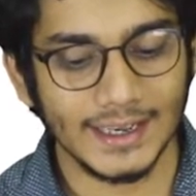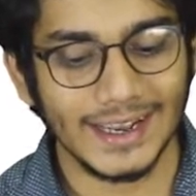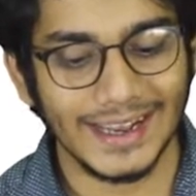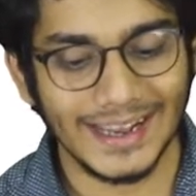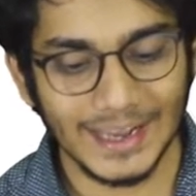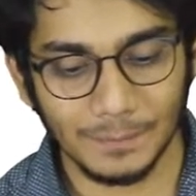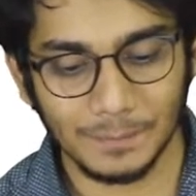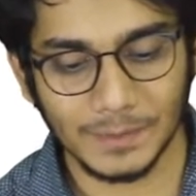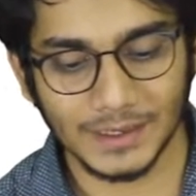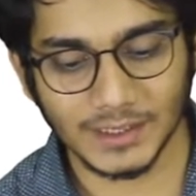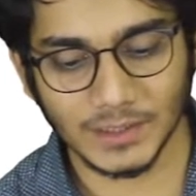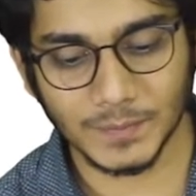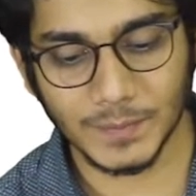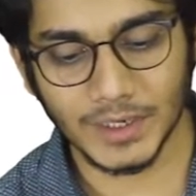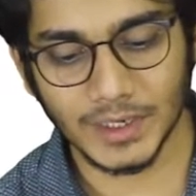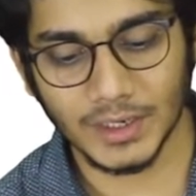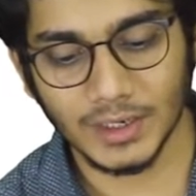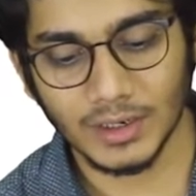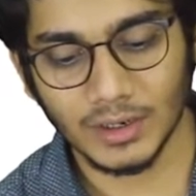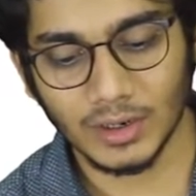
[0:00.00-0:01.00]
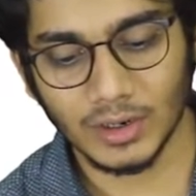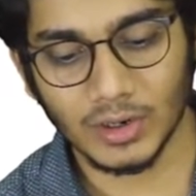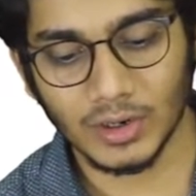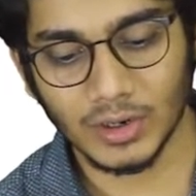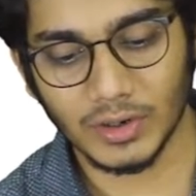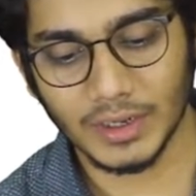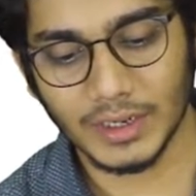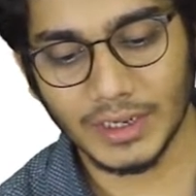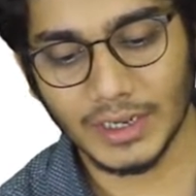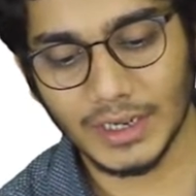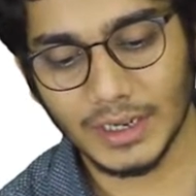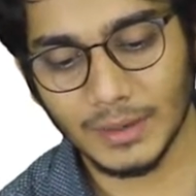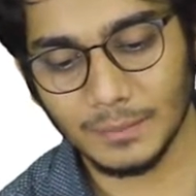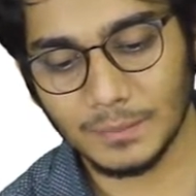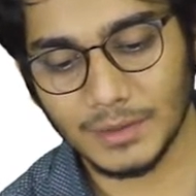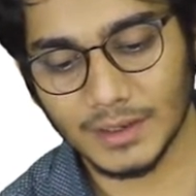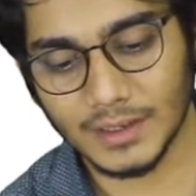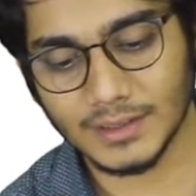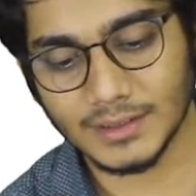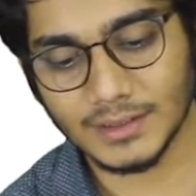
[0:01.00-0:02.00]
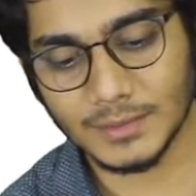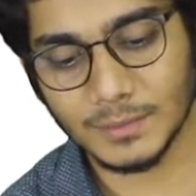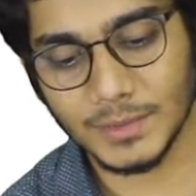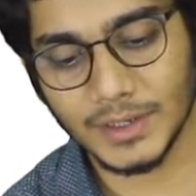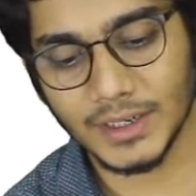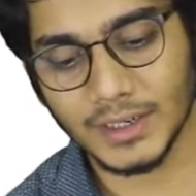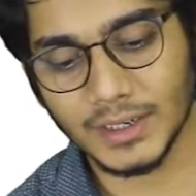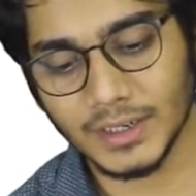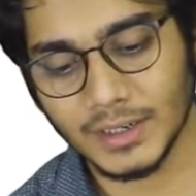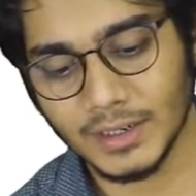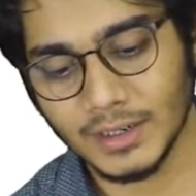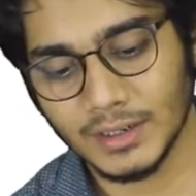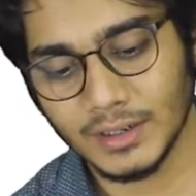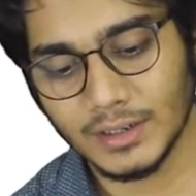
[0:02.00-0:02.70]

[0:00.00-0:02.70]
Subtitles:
a plus b or a plus b